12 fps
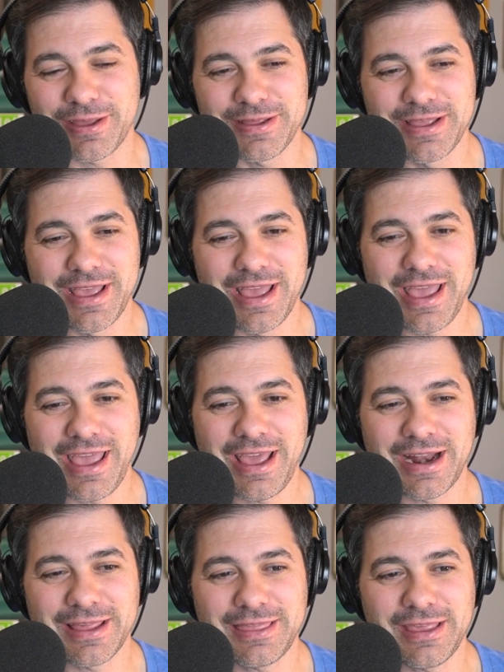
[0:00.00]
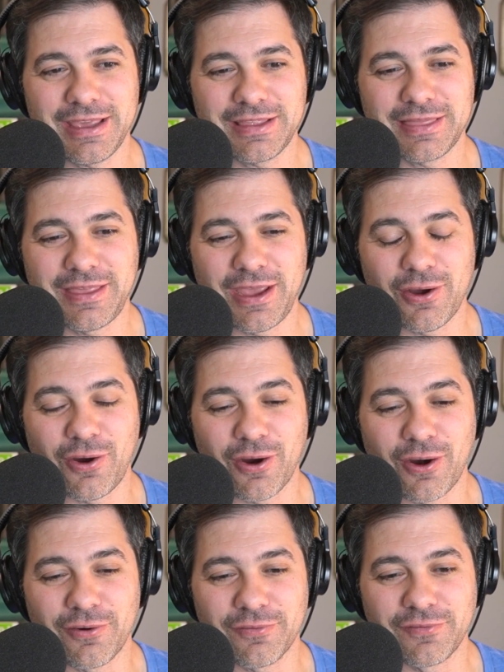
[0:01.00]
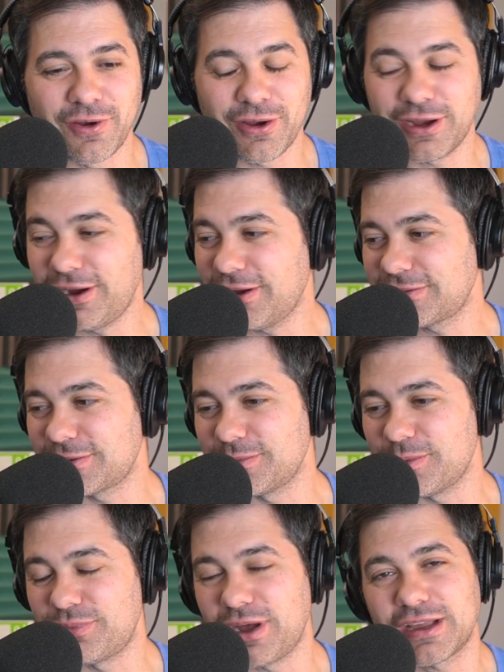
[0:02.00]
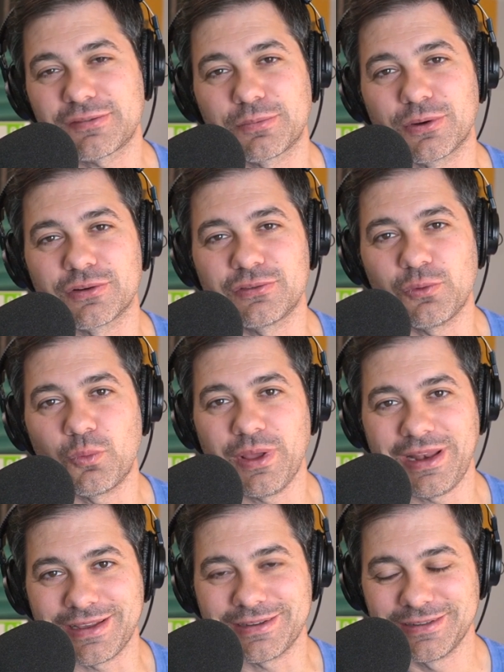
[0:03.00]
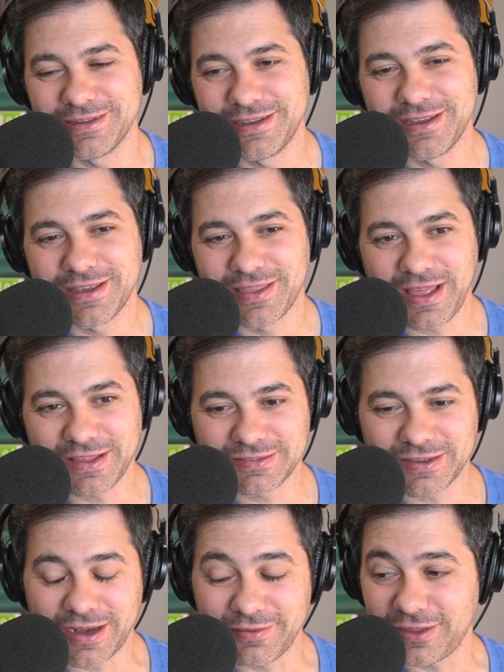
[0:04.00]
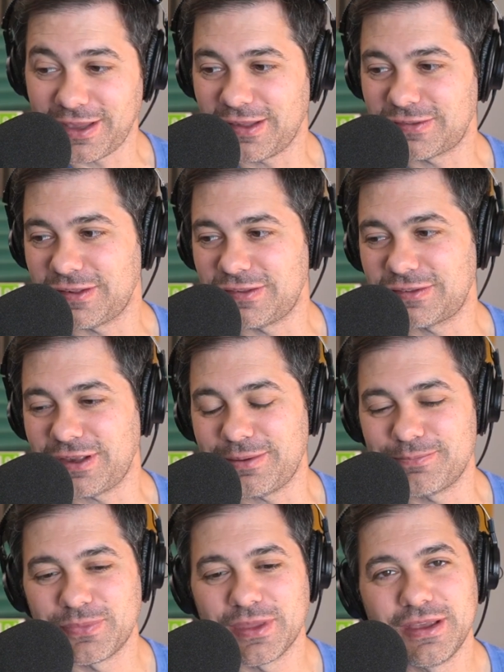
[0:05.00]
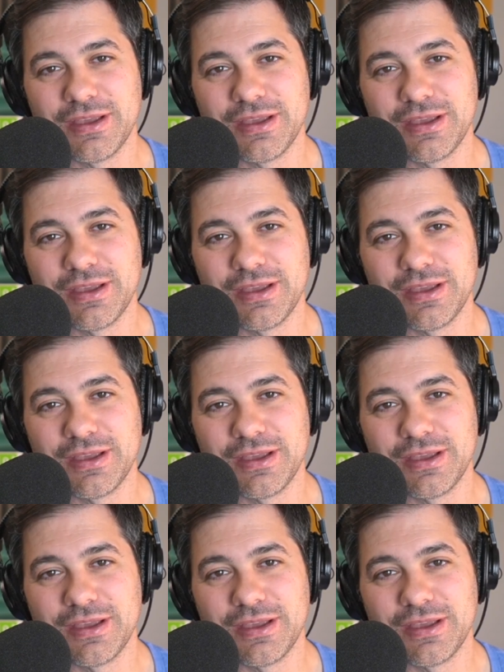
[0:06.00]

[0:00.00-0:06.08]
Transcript: Right. And I think they are very accustomed in Blacksburg to winning that side of the ACC.